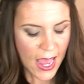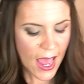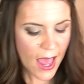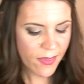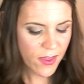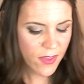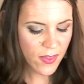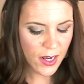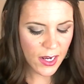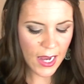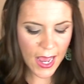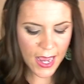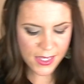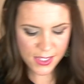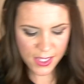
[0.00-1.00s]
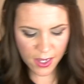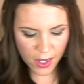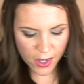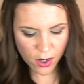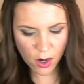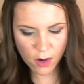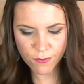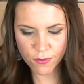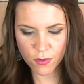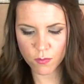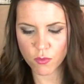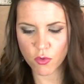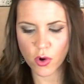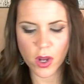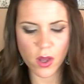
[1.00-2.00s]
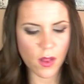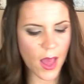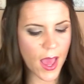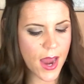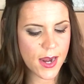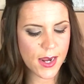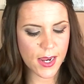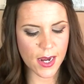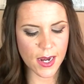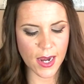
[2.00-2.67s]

And then the last thing I got from Royal and